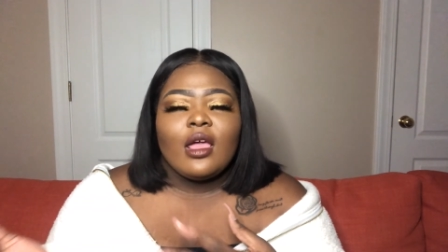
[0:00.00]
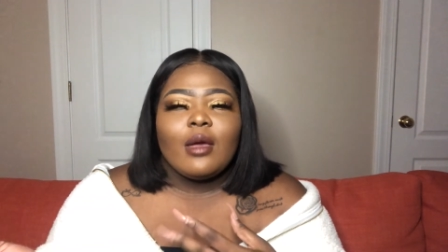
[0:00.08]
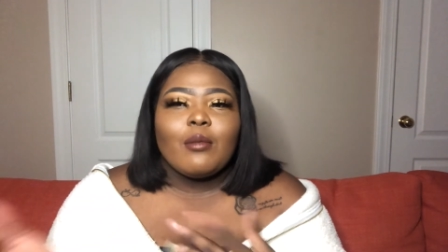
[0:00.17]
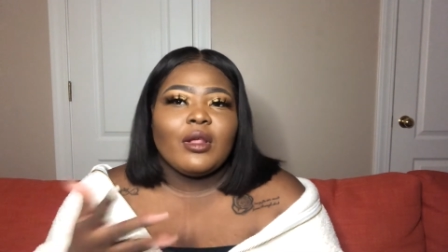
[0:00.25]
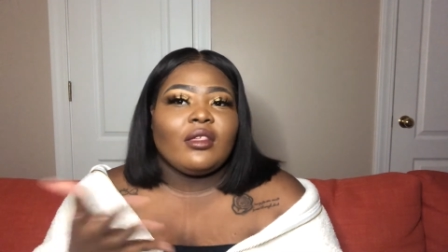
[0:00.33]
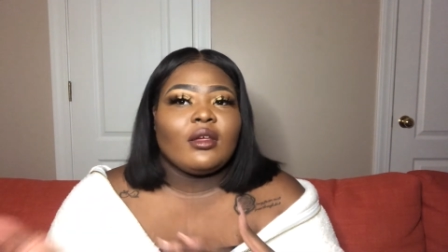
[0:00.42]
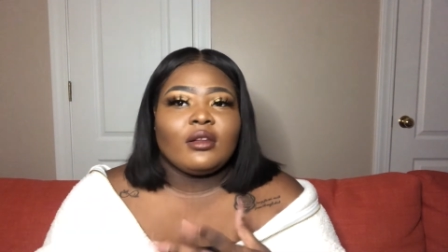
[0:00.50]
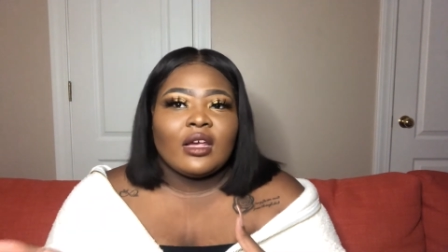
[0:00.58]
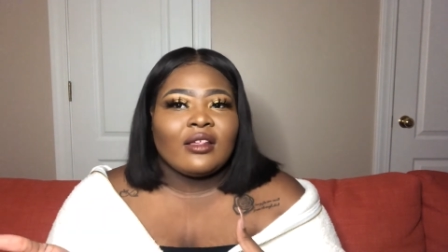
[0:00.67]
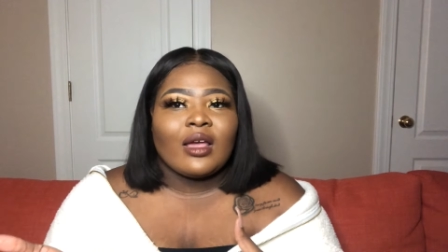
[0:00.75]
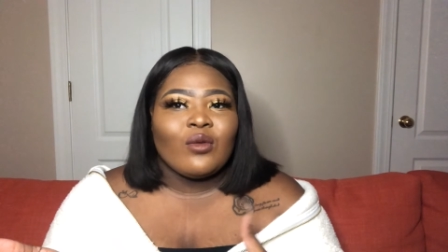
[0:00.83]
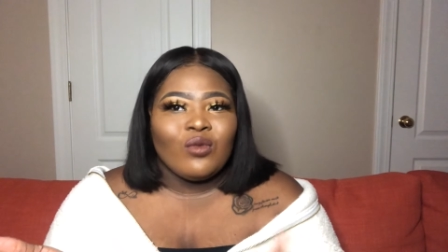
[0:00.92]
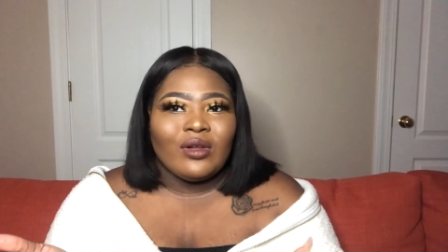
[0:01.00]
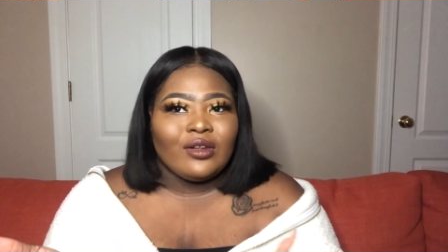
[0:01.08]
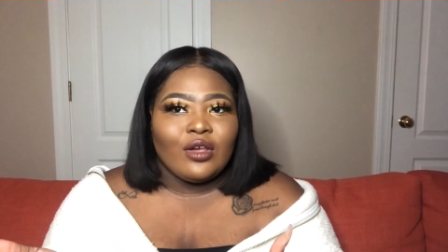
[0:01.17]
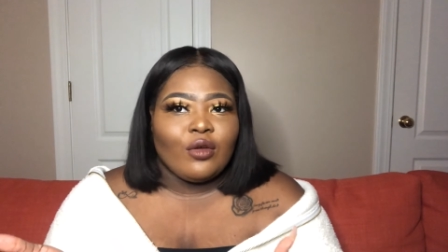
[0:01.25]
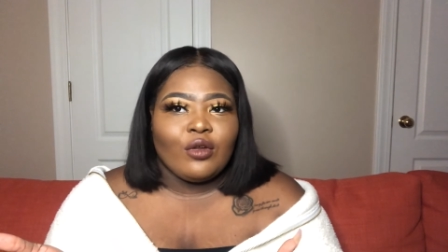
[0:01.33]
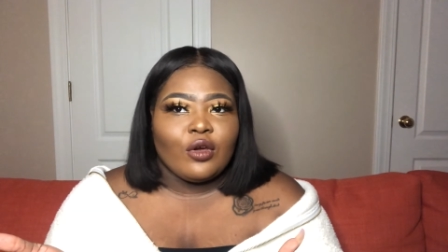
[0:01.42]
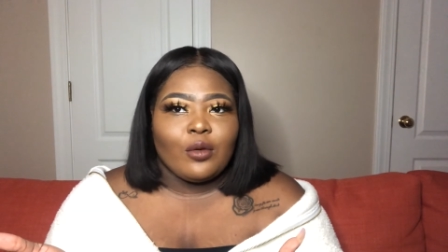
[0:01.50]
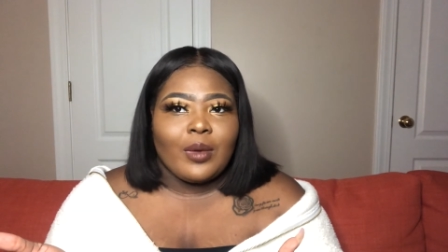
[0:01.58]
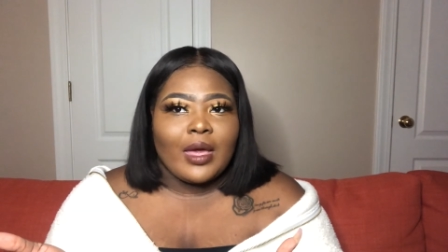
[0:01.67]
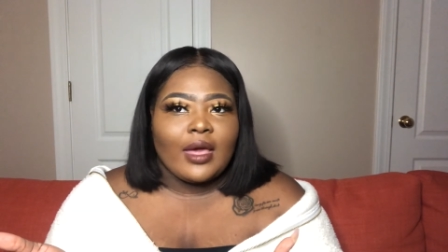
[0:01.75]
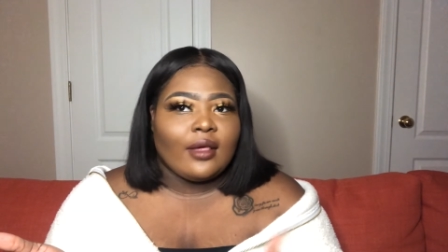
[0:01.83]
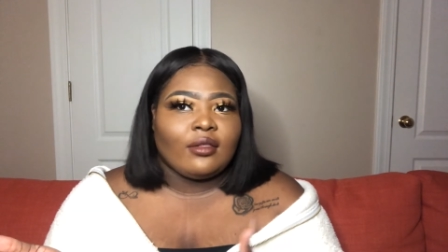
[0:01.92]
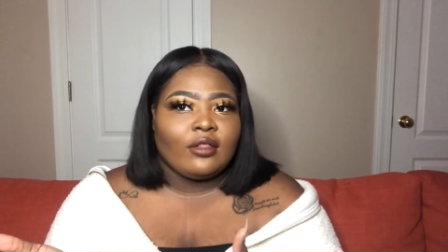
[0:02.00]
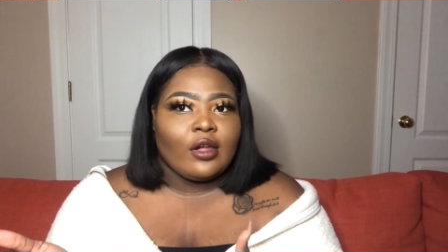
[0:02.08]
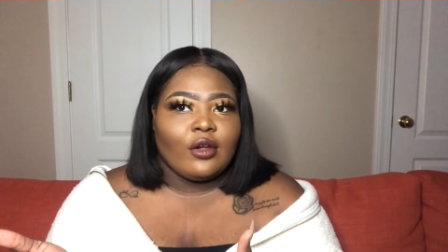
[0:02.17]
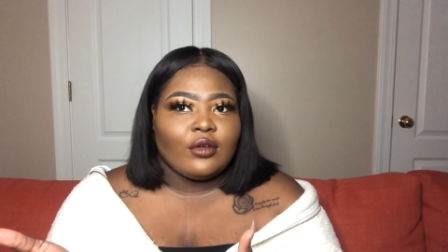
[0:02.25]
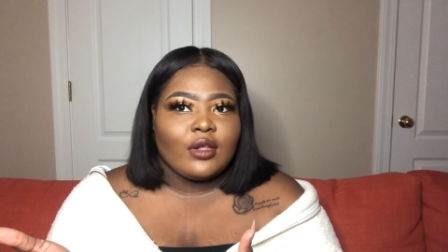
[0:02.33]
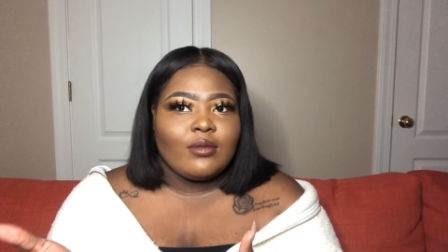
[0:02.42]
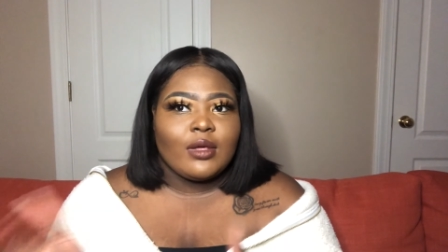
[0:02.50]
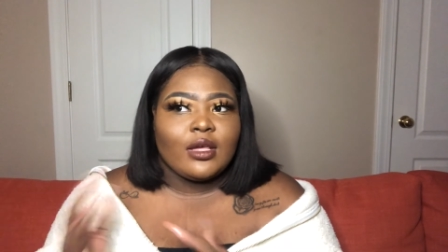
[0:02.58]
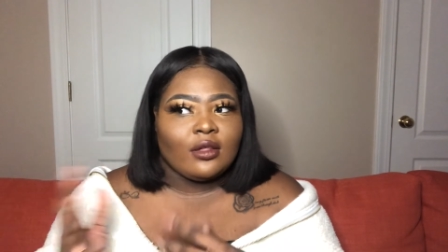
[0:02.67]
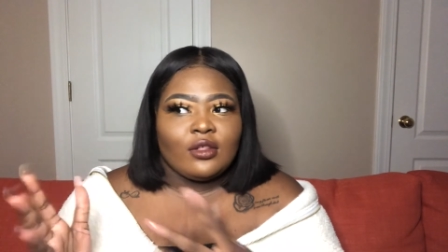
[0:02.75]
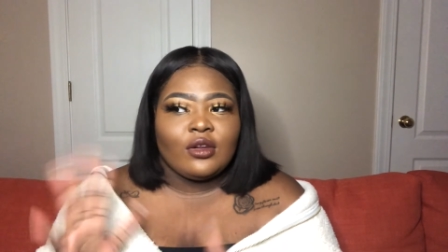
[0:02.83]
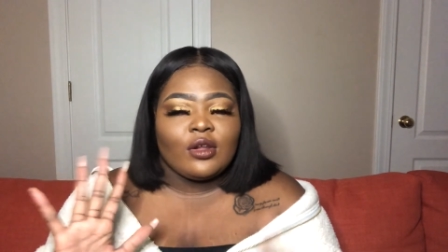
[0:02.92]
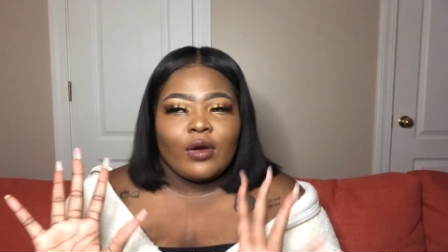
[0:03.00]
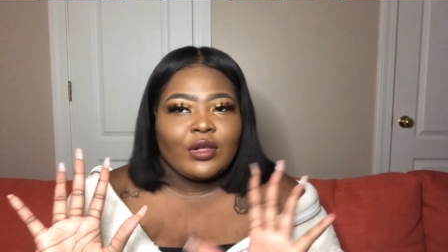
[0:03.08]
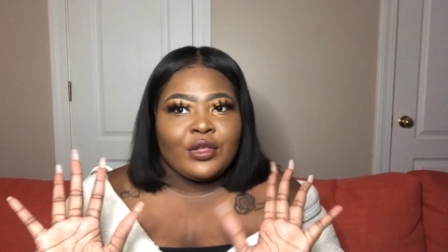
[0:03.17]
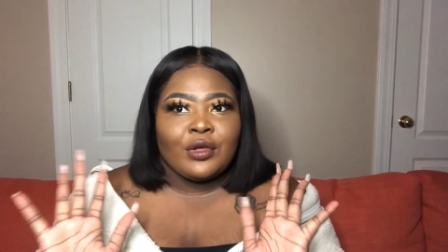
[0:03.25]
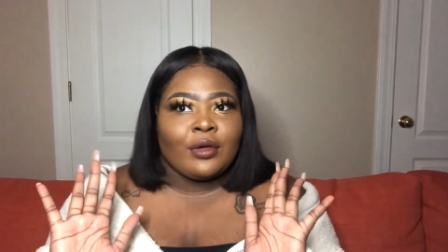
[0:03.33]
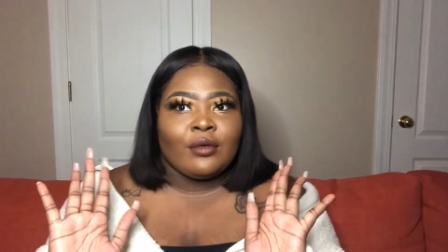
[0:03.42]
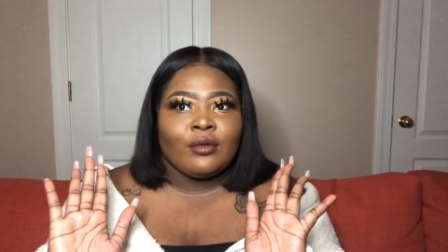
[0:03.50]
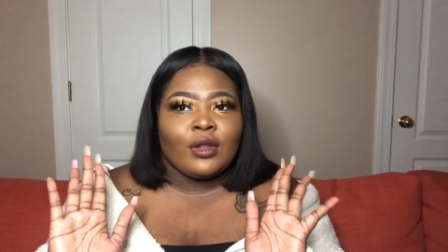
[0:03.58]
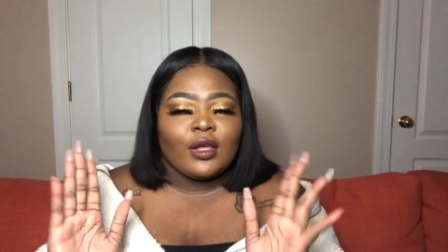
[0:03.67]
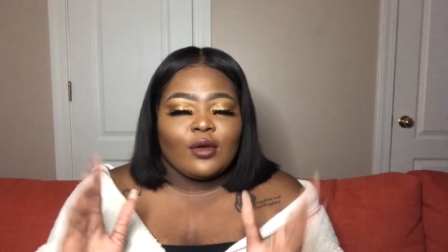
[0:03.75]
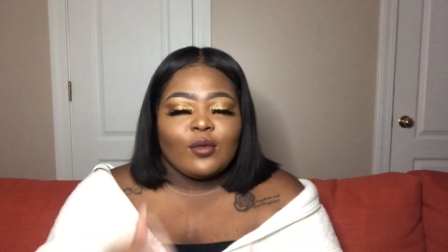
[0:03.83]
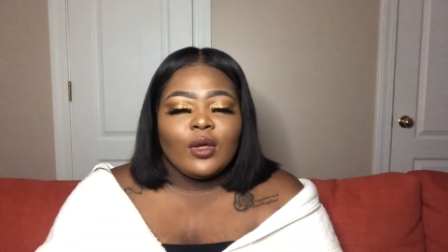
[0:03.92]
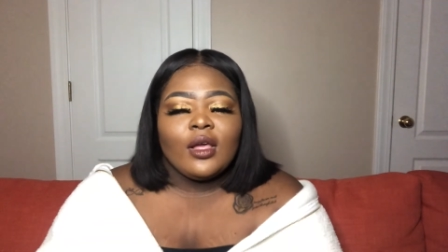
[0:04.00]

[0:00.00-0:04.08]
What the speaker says: But sometimes I wouldn't go no past 30 because, you know, I don't know.